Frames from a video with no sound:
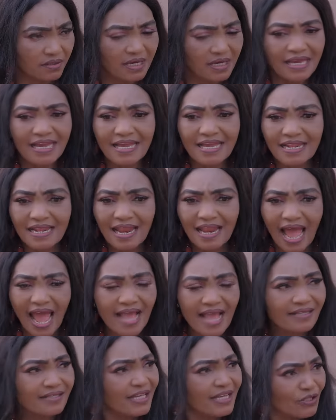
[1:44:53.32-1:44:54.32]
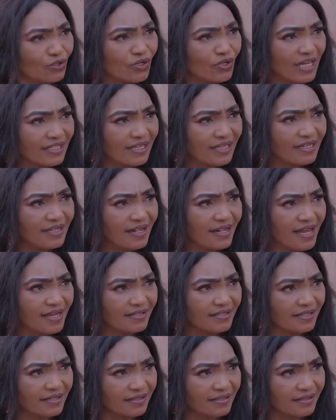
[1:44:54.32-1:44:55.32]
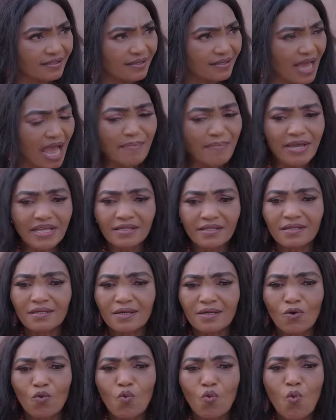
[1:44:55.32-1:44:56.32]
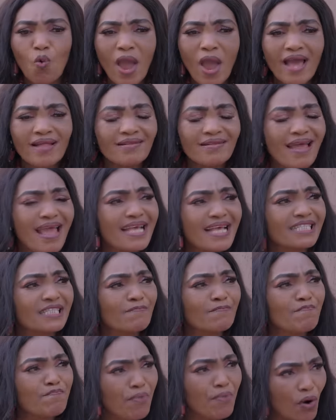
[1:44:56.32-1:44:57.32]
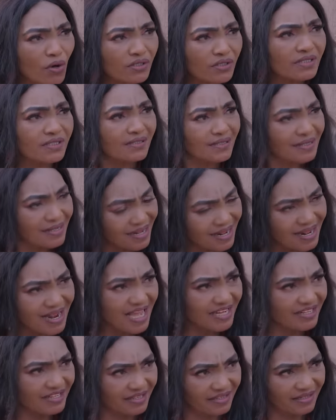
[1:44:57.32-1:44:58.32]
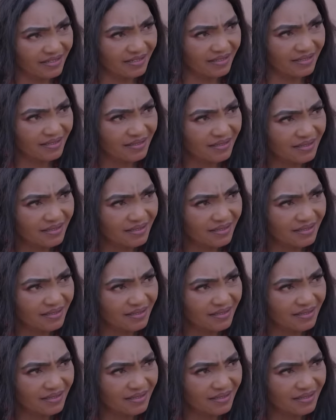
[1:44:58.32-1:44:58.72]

He likes educated ladies. I mean, well-exposed ladies.